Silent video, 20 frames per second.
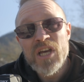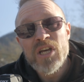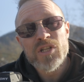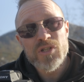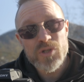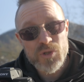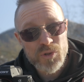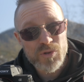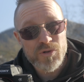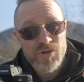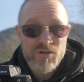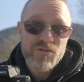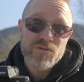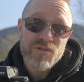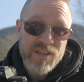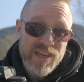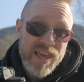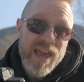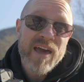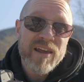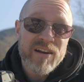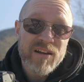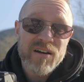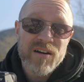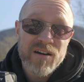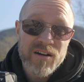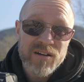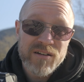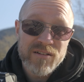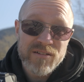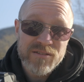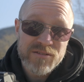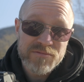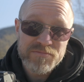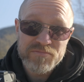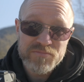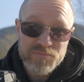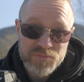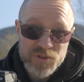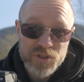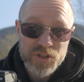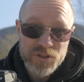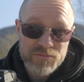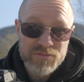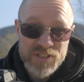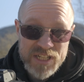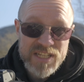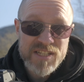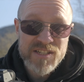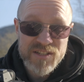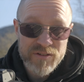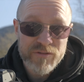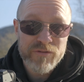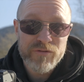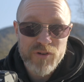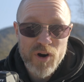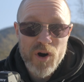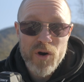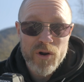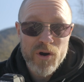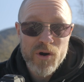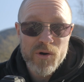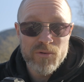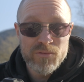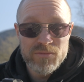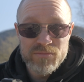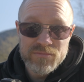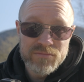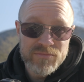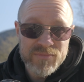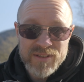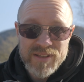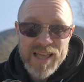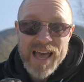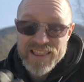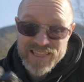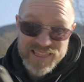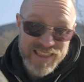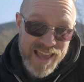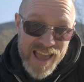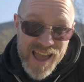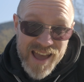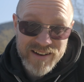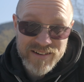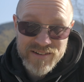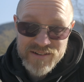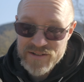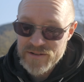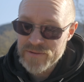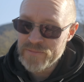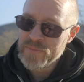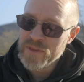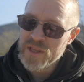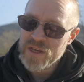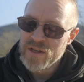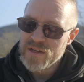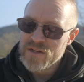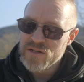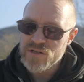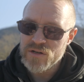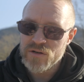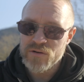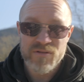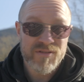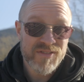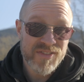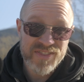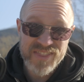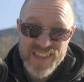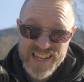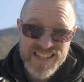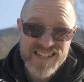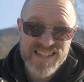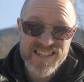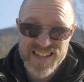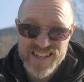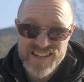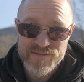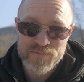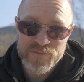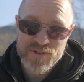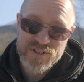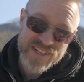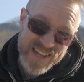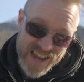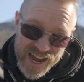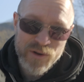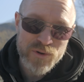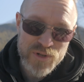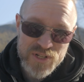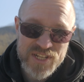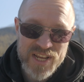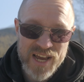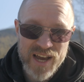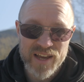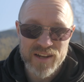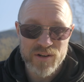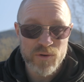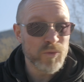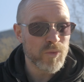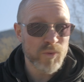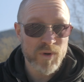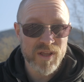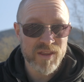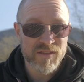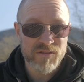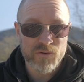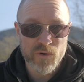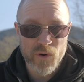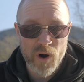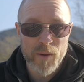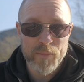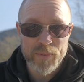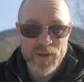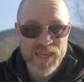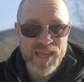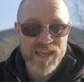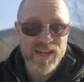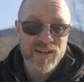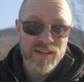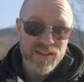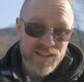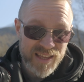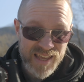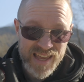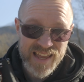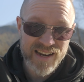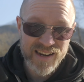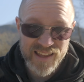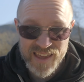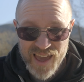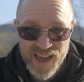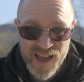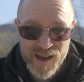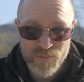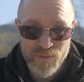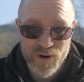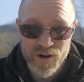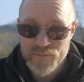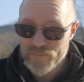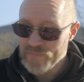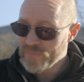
to get a decent photo at the end. So that's the downside with cropping in camera.